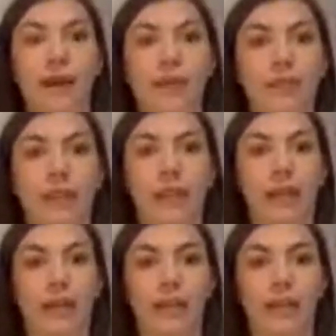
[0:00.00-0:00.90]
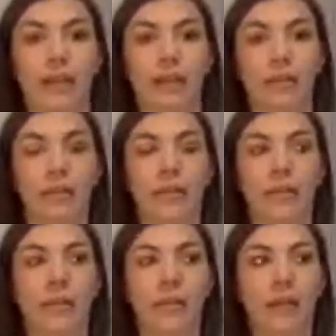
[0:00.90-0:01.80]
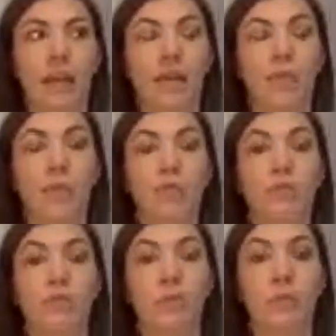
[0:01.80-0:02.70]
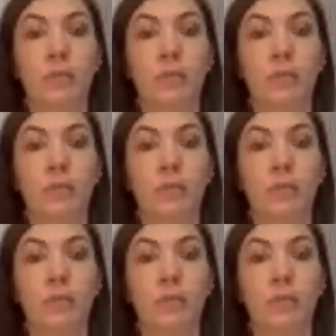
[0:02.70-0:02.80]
here. It will probably feel